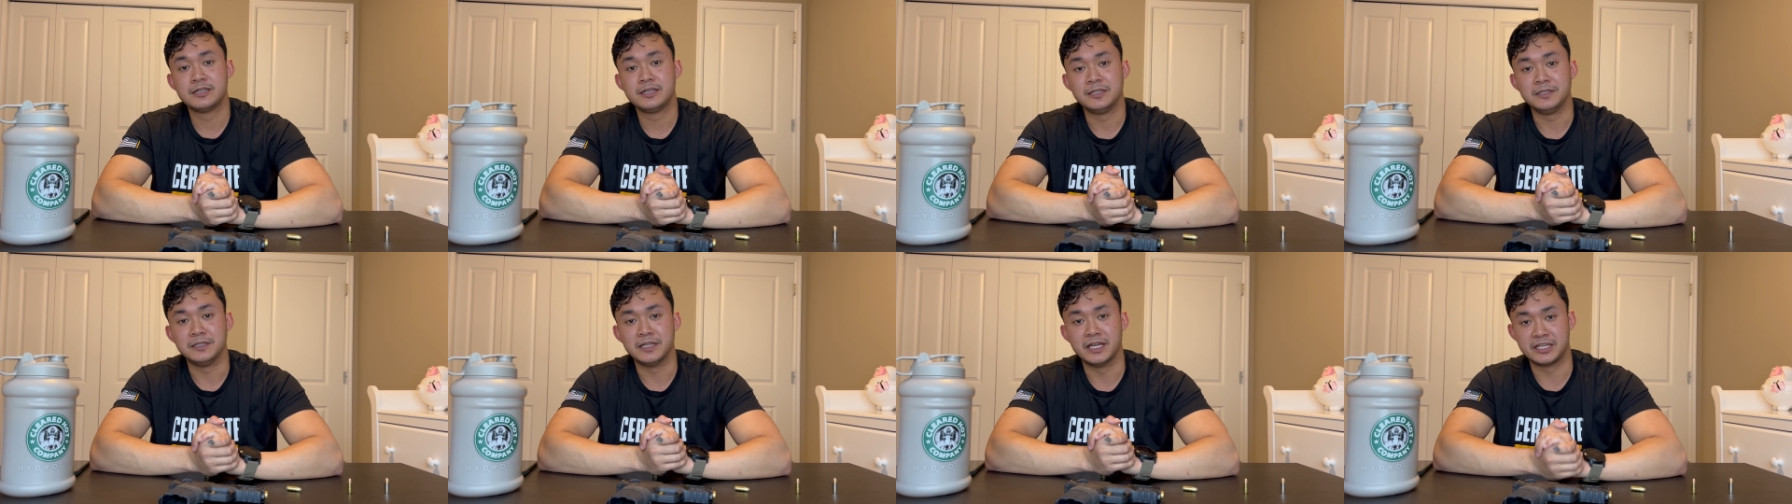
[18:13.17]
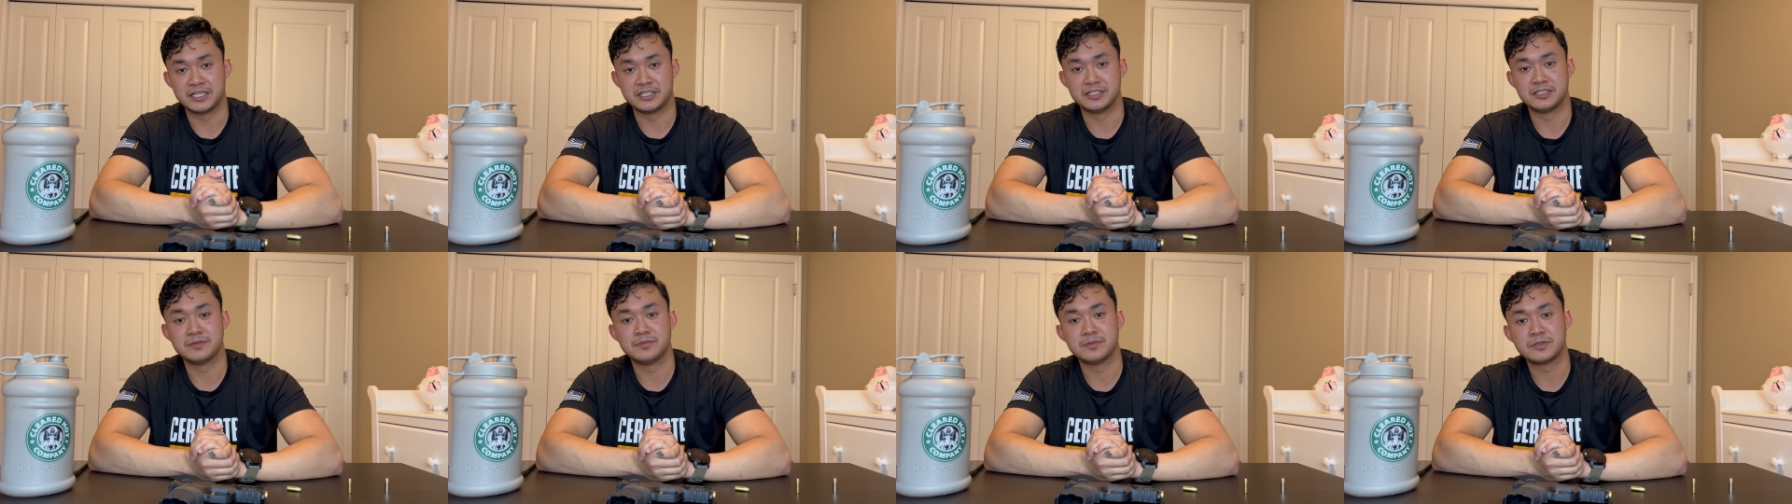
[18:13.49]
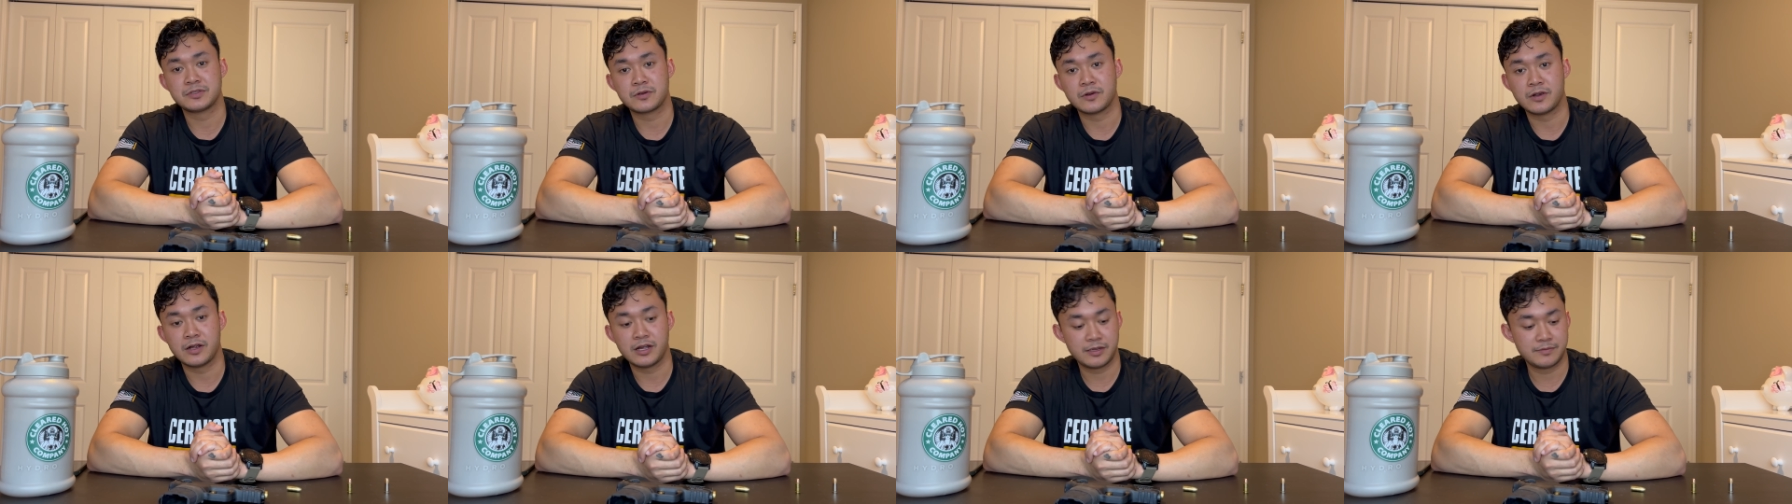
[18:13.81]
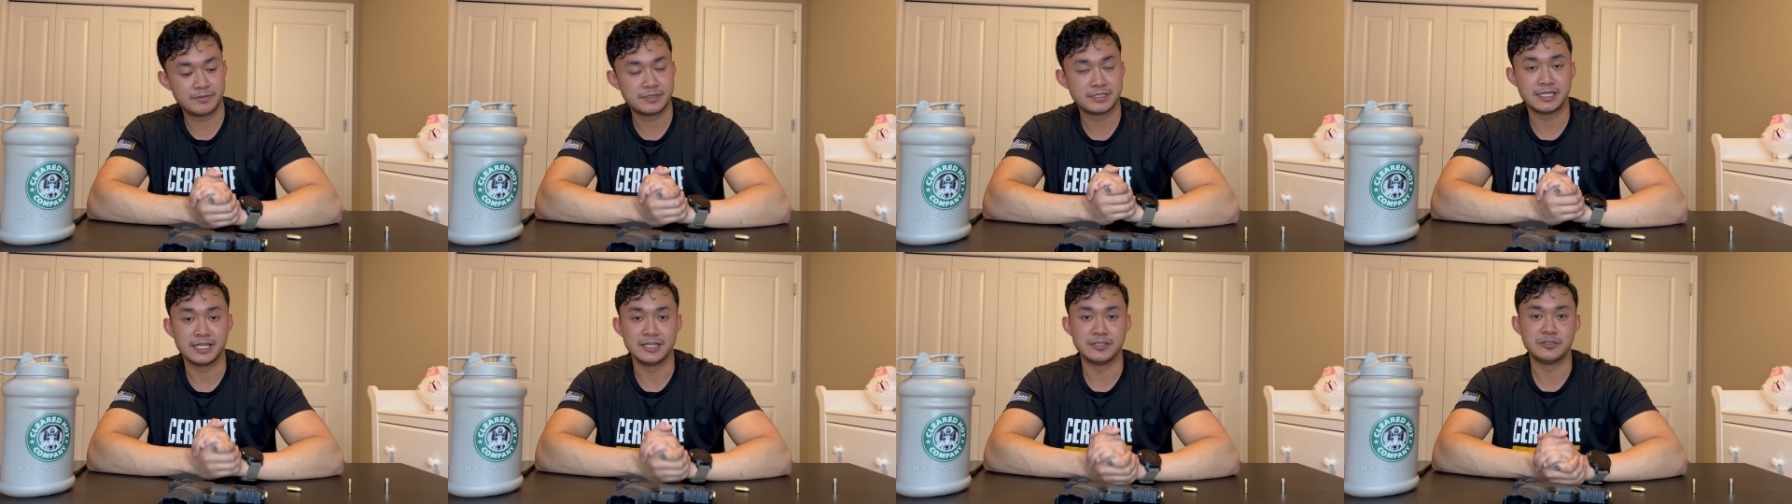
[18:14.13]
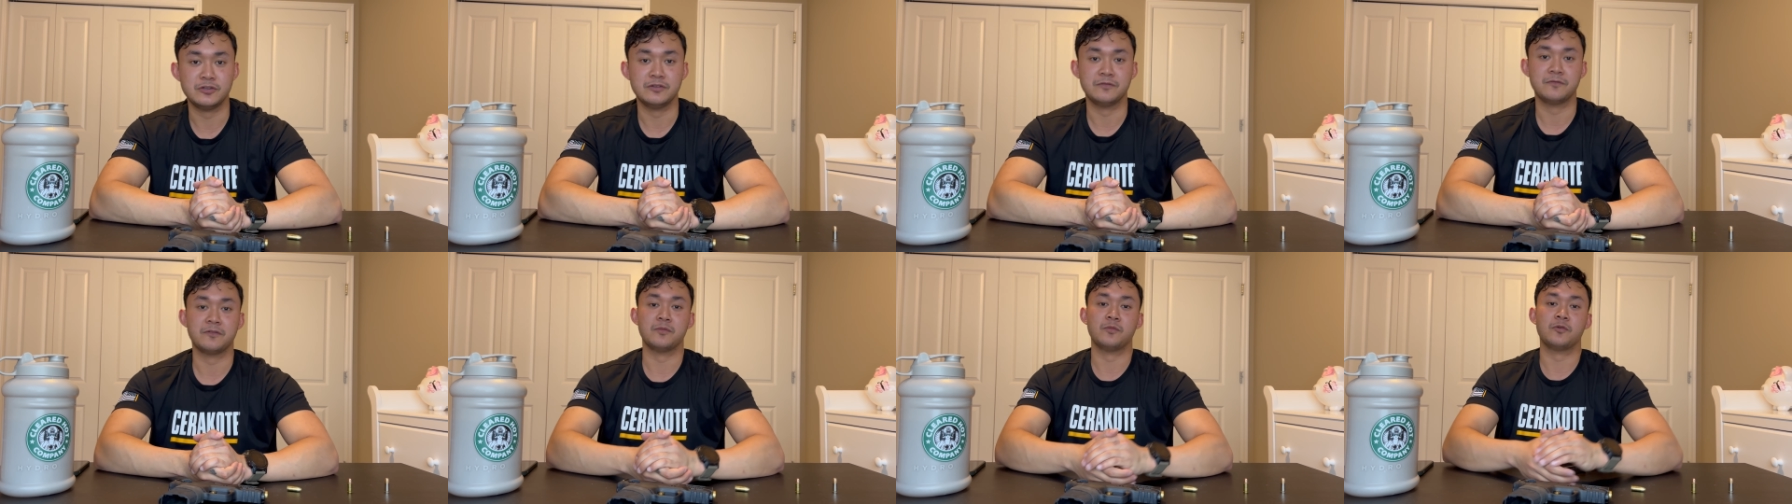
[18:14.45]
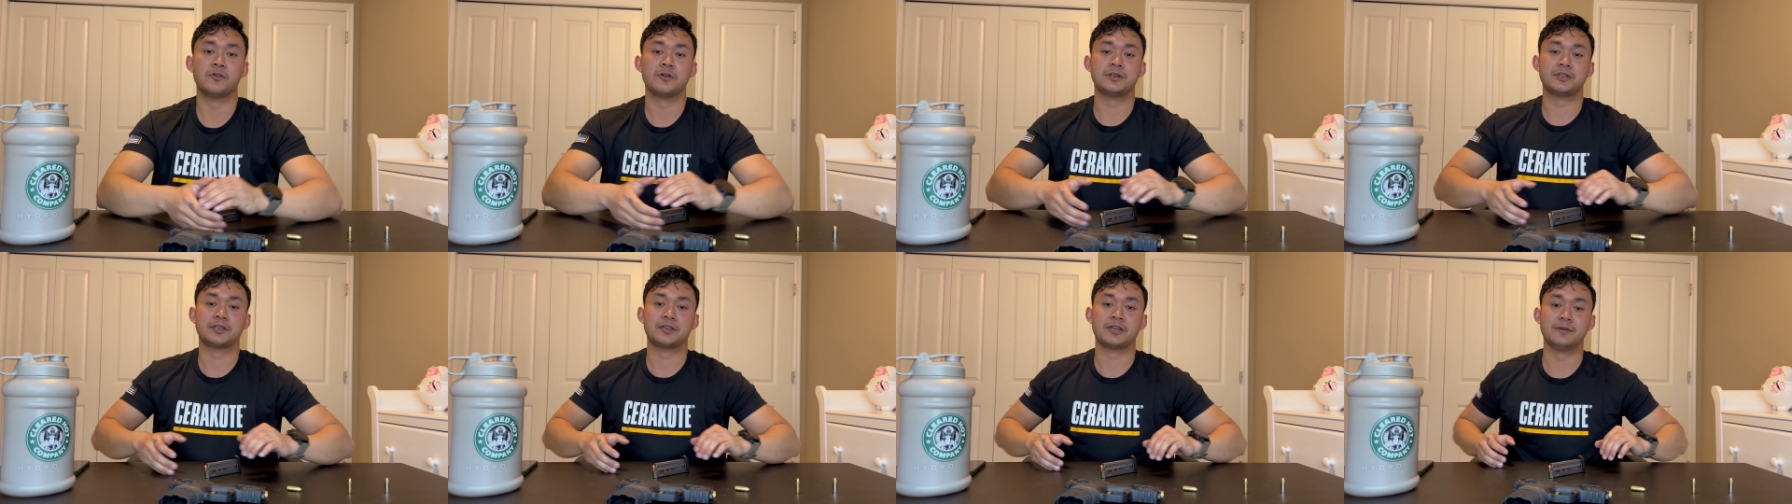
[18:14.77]
Like and subscribe. Stay tuned for
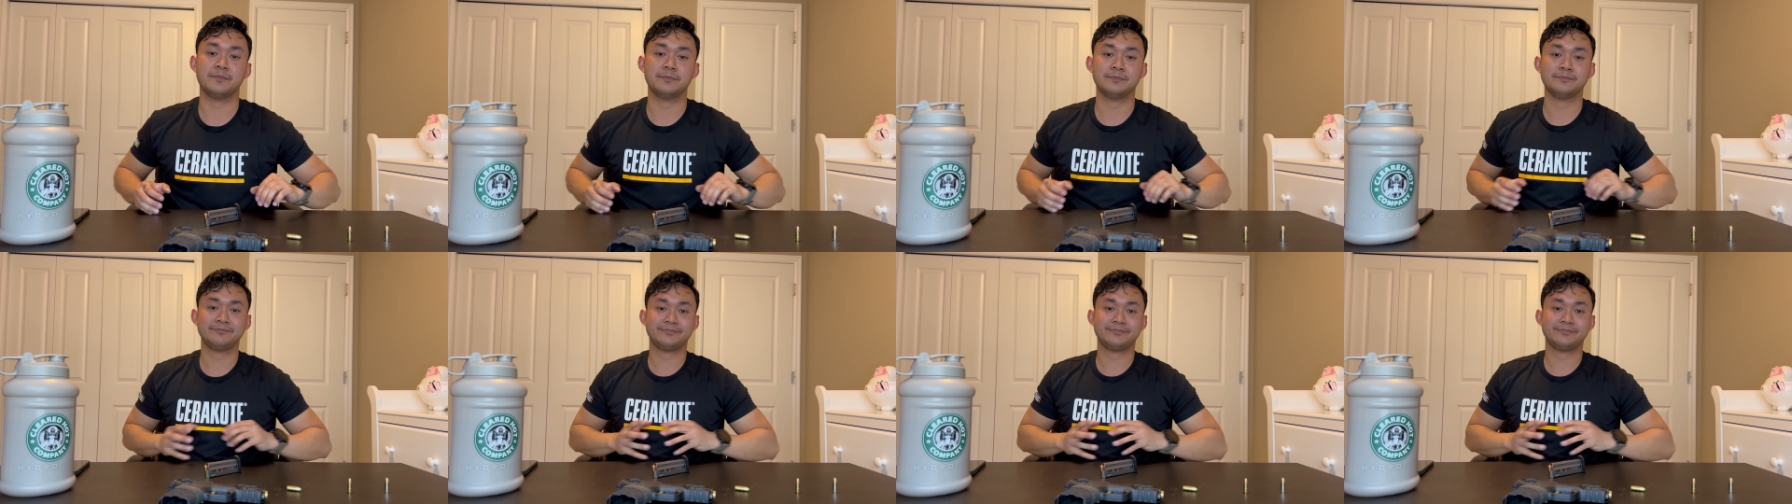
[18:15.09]
more to come.